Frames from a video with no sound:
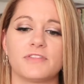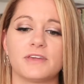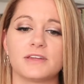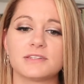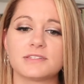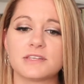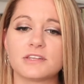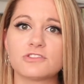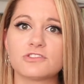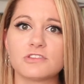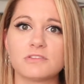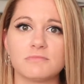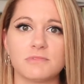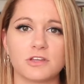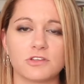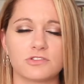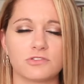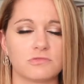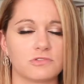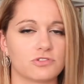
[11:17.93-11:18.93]
That essentially
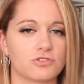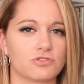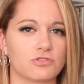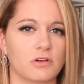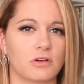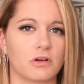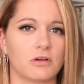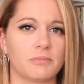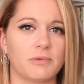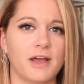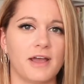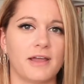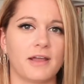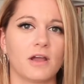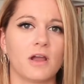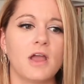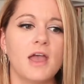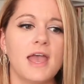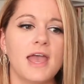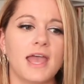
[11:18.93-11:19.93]
makes you a stronger
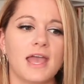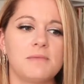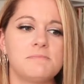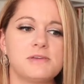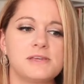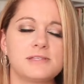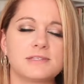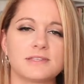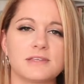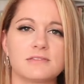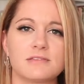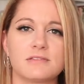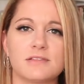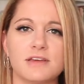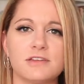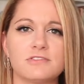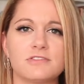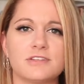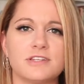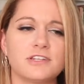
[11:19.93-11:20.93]
buyer. It means that the
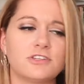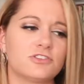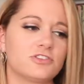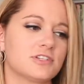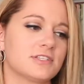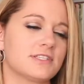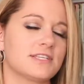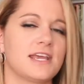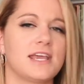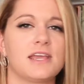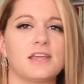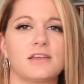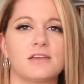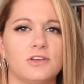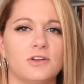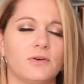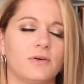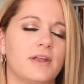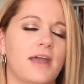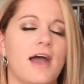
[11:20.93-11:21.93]
lender didn't just take,
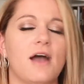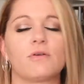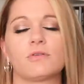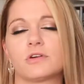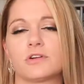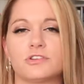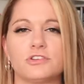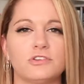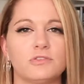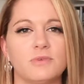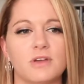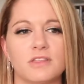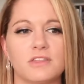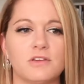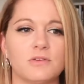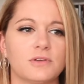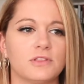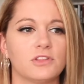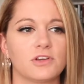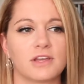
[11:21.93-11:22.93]
you know, an hour or two with
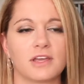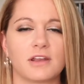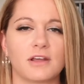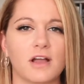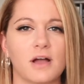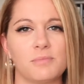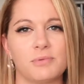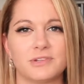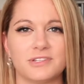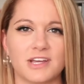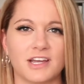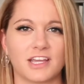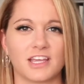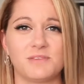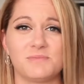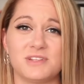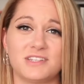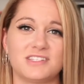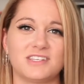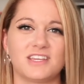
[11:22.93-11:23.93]
you and look at a couple
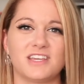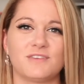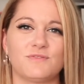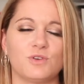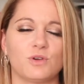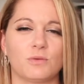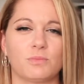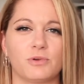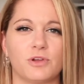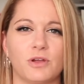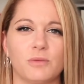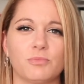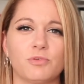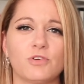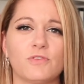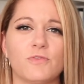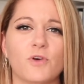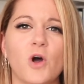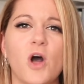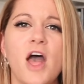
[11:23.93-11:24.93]
documents and give you a
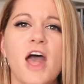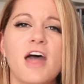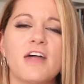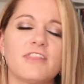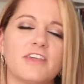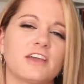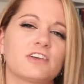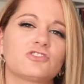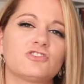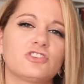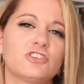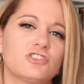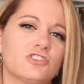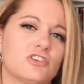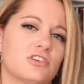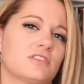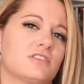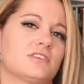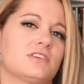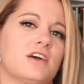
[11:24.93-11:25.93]
pre-approval. They actually
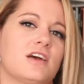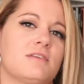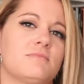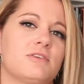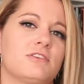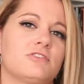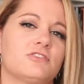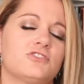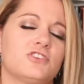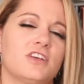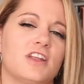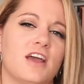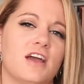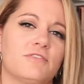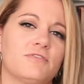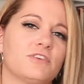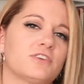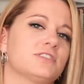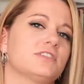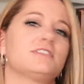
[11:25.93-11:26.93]
took the time, energy, and
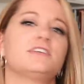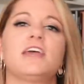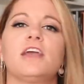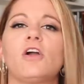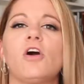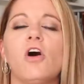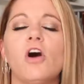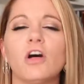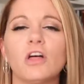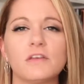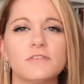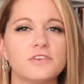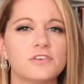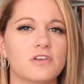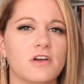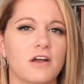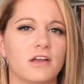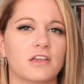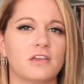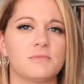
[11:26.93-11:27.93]
effort to take all of your
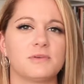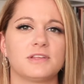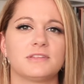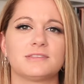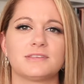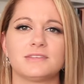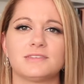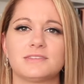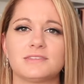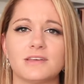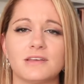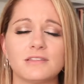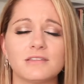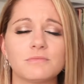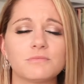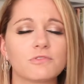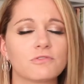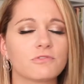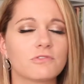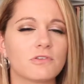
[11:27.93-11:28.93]
documents and send
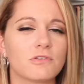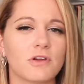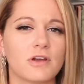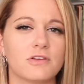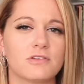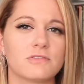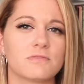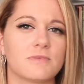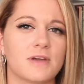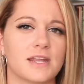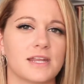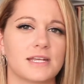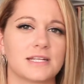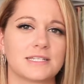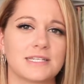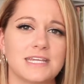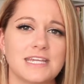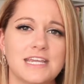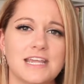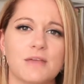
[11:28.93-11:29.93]
them through their underwriting
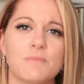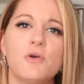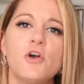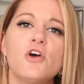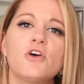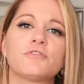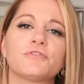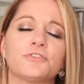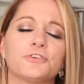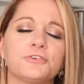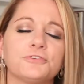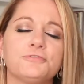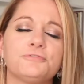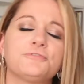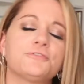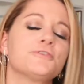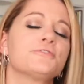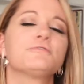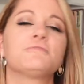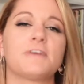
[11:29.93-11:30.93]
team for a
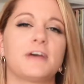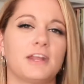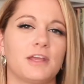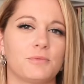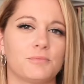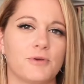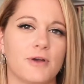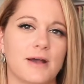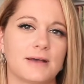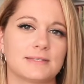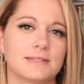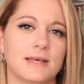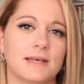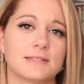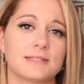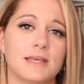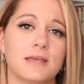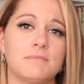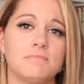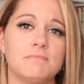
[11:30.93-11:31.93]
full vetting
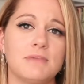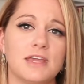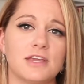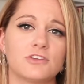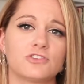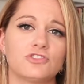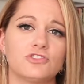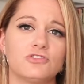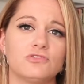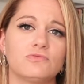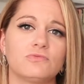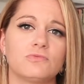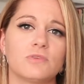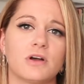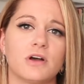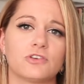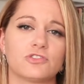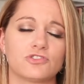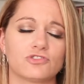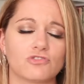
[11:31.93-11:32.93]
process. It makes you
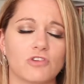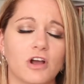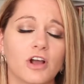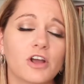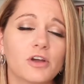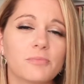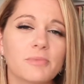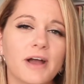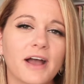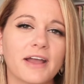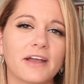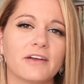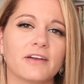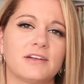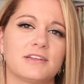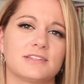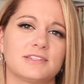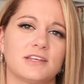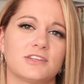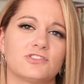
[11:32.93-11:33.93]
a stronger buyer
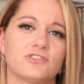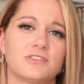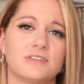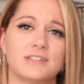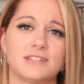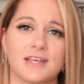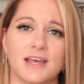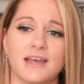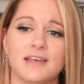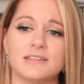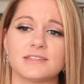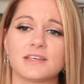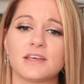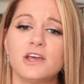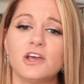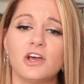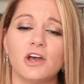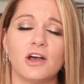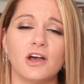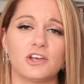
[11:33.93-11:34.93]
and essentially says,
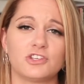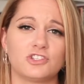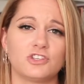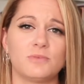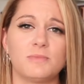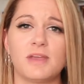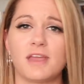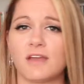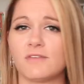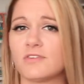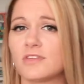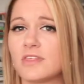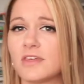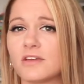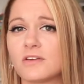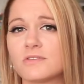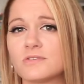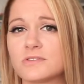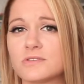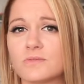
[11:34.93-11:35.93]
assuming everything
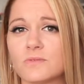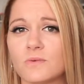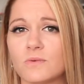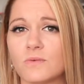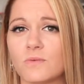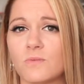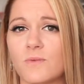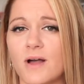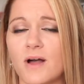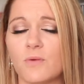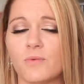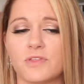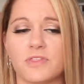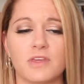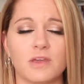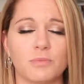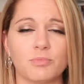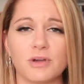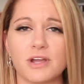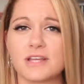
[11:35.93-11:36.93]
goes well with
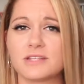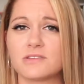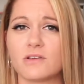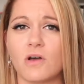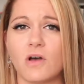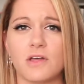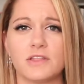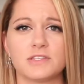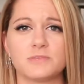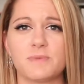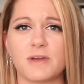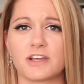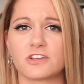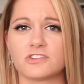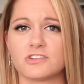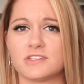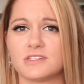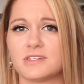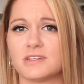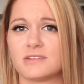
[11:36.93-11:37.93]
the appraisal,
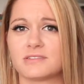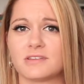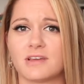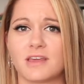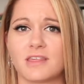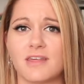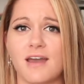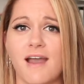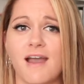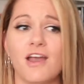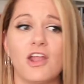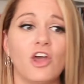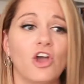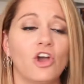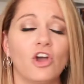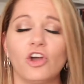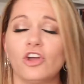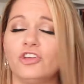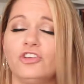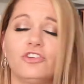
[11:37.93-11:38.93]
inspections, things like that,
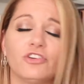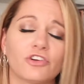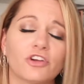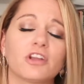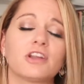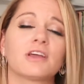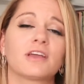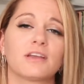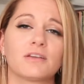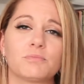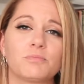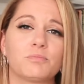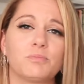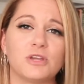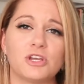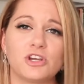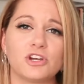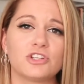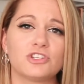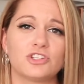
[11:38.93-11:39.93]
you're gonna
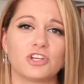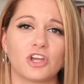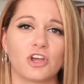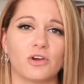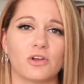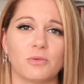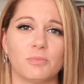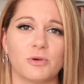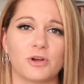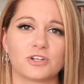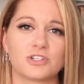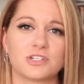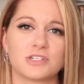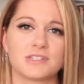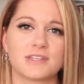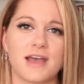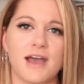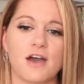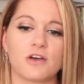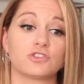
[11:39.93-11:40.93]
be good to go to purchase
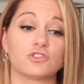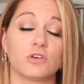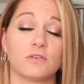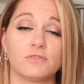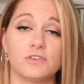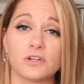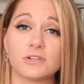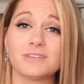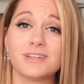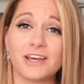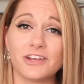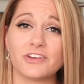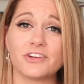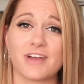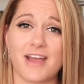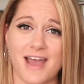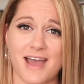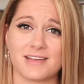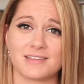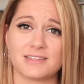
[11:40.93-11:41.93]
the house. So if your lender
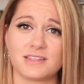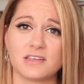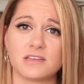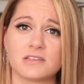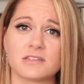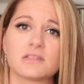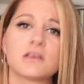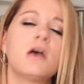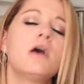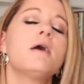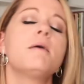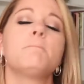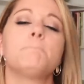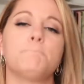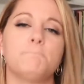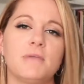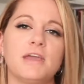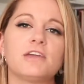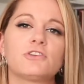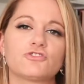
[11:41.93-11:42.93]
has this,
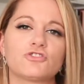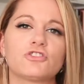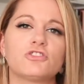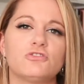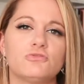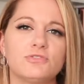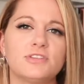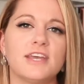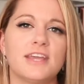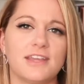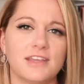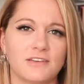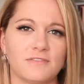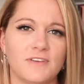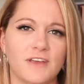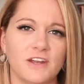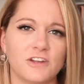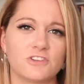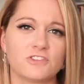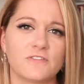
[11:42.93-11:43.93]
make sure you take
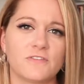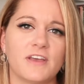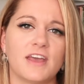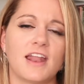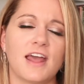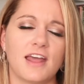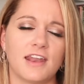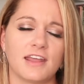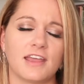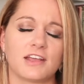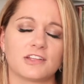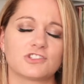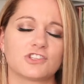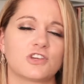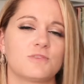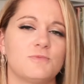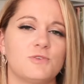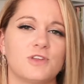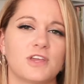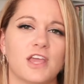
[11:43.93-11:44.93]
advantage of it and it gets
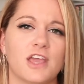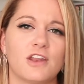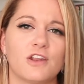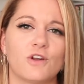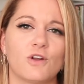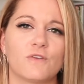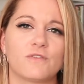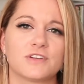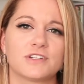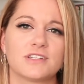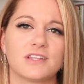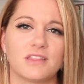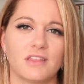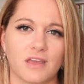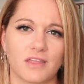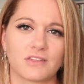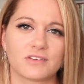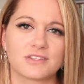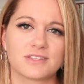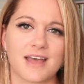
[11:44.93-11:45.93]
communicated over to
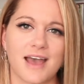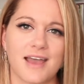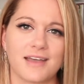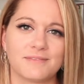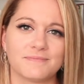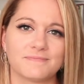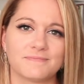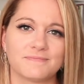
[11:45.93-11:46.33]
the other side.